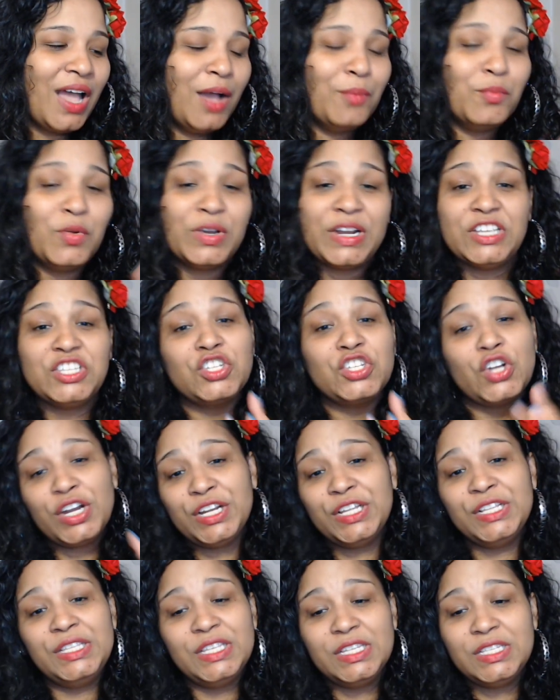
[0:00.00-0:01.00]
When I
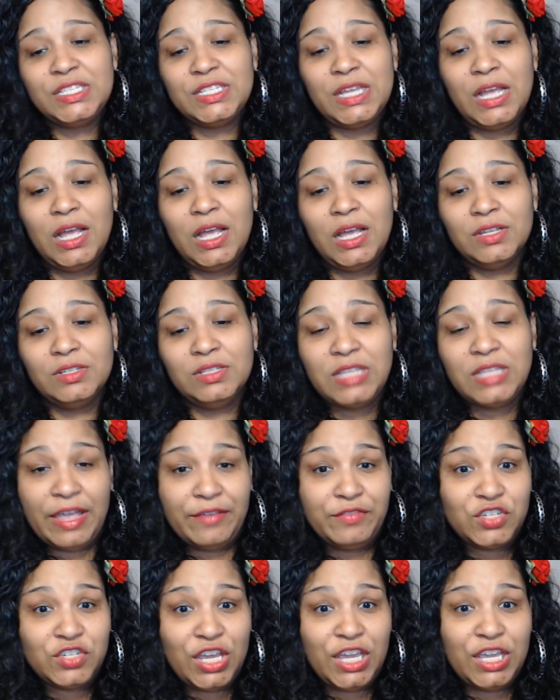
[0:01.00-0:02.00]
started this
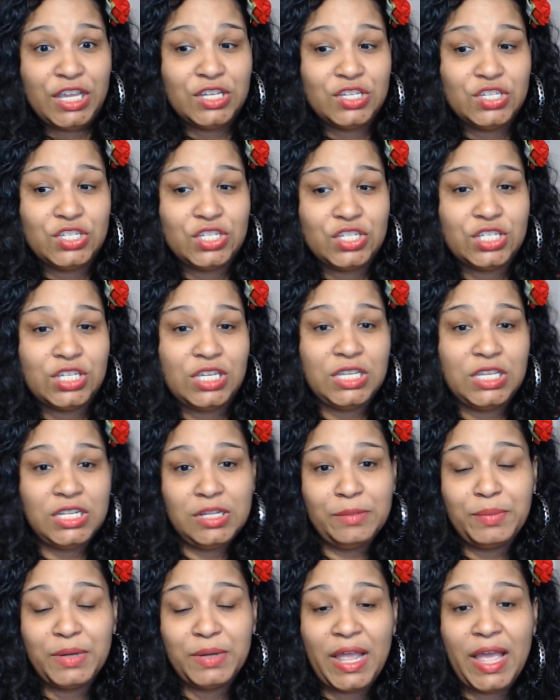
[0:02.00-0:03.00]
life change
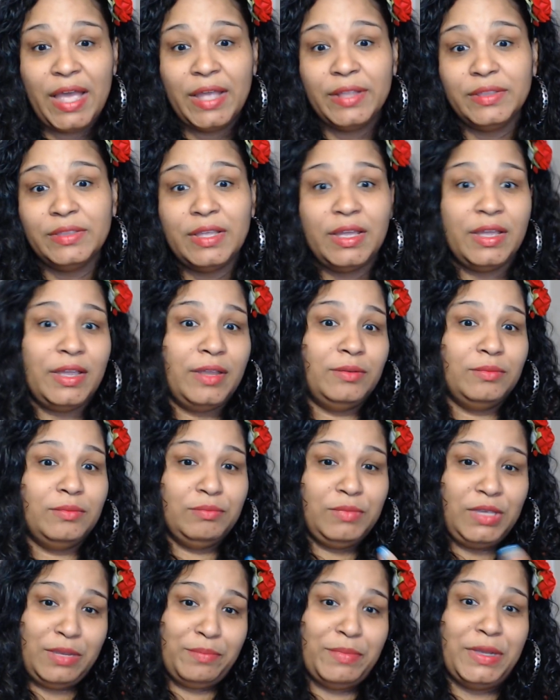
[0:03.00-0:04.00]
eating plan that
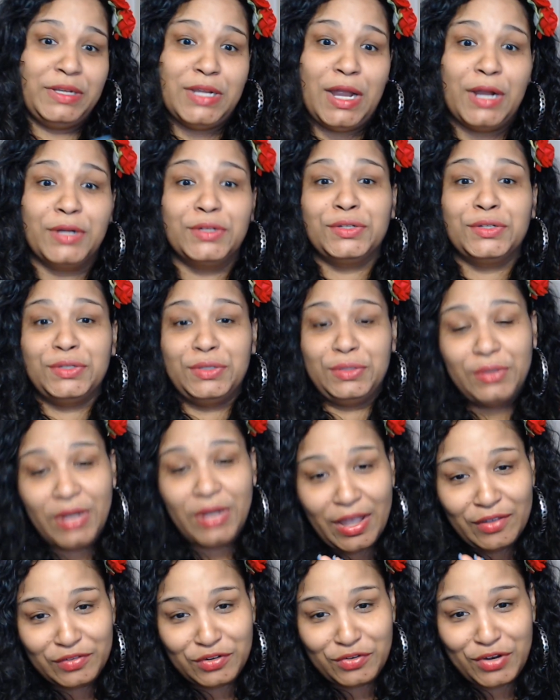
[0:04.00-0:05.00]
me and my doctor
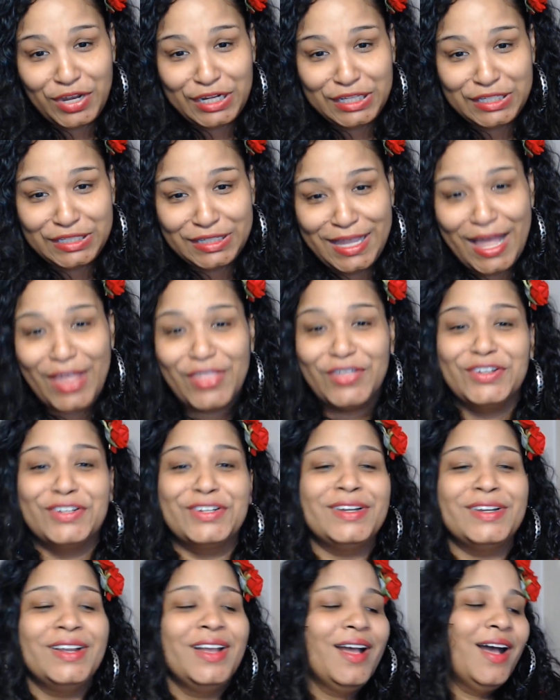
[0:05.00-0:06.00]
have created
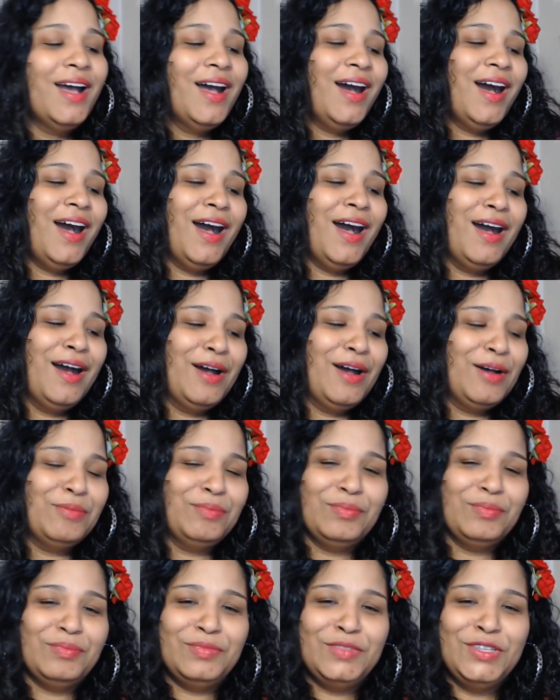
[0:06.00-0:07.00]
together,
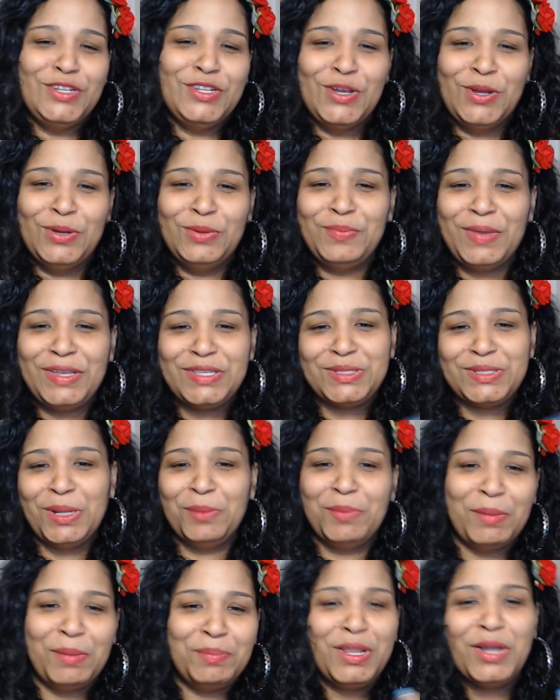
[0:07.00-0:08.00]
you know, based on
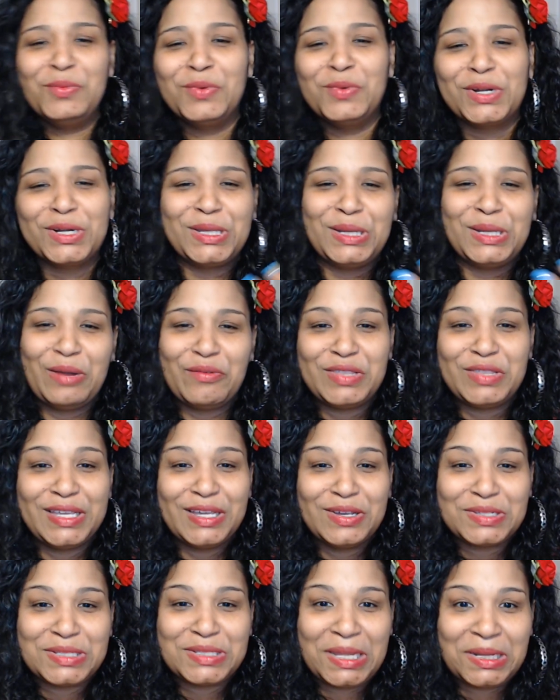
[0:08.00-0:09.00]
my blood work and everything
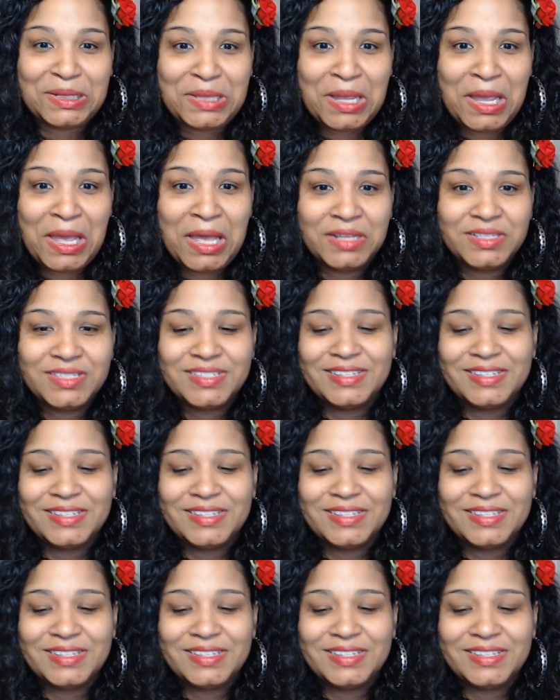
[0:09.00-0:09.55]
else like that,